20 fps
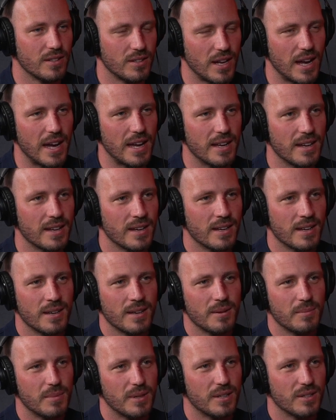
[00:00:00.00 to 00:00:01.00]
day.
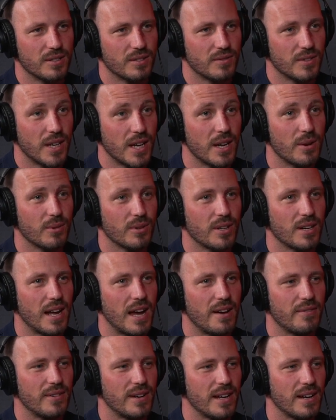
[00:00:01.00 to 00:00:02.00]
Because if you're here within
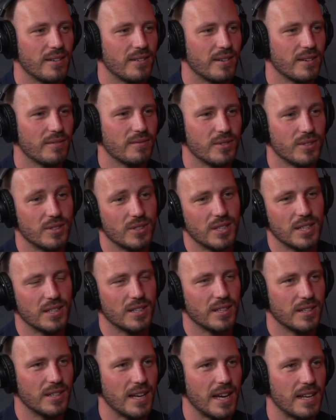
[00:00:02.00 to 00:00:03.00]
half an hour versus the end
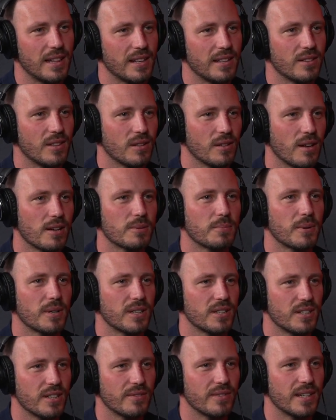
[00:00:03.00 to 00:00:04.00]
of the day, like the lost
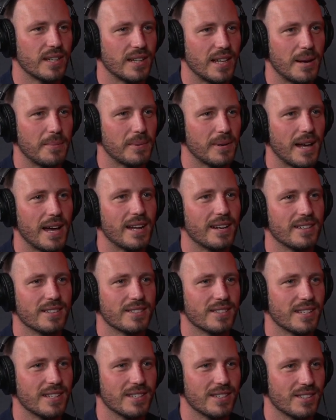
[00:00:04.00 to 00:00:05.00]
productivity of that plant
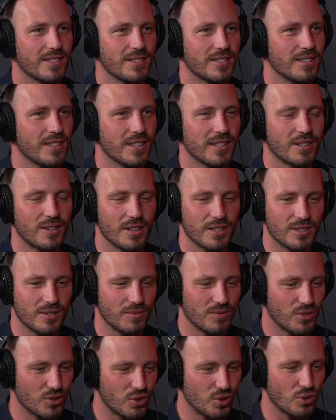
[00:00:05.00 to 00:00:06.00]
is going to cost
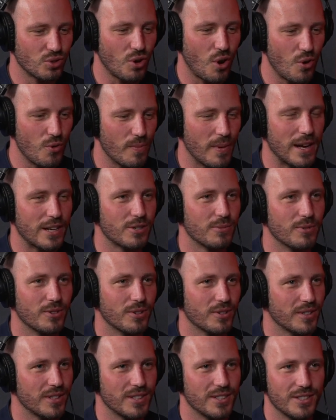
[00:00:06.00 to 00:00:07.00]
so much
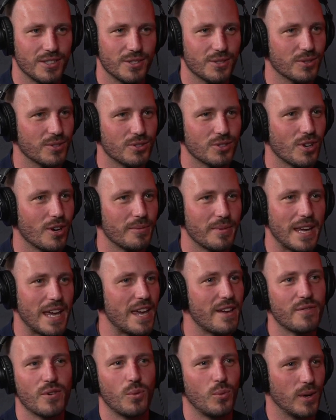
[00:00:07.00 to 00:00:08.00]
more than your job
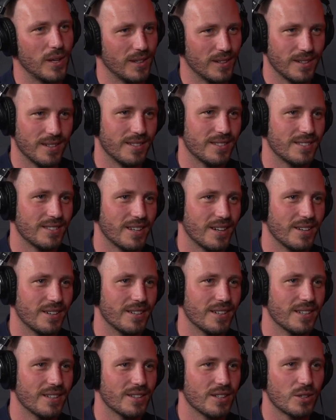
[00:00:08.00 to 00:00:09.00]
ever will. So
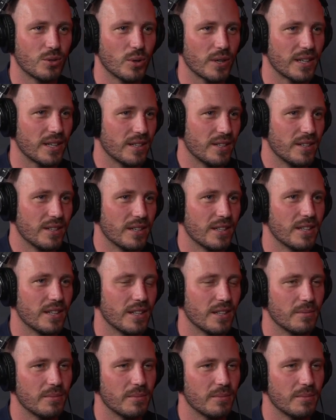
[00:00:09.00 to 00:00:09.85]
the quicker you can get there, the